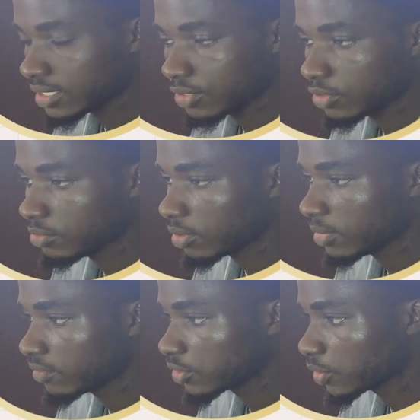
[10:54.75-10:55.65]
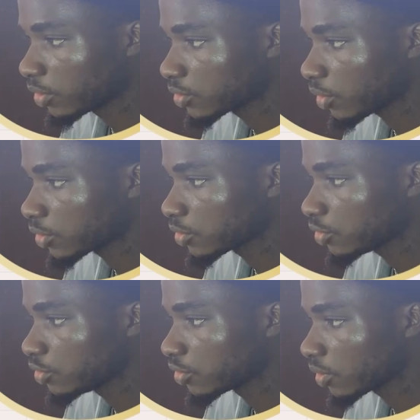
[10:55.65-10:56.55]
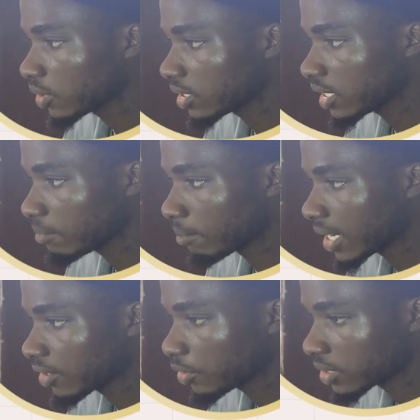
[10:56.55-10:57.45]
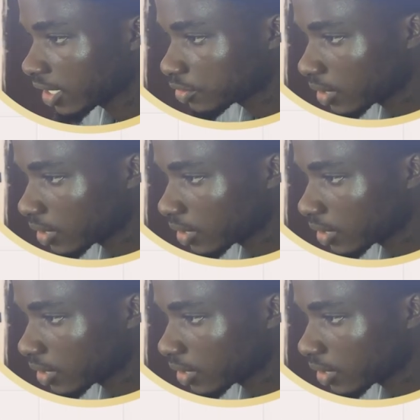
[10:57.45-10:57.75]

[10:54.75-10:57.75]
the equilibrium level. So you want to also draw a mark on that.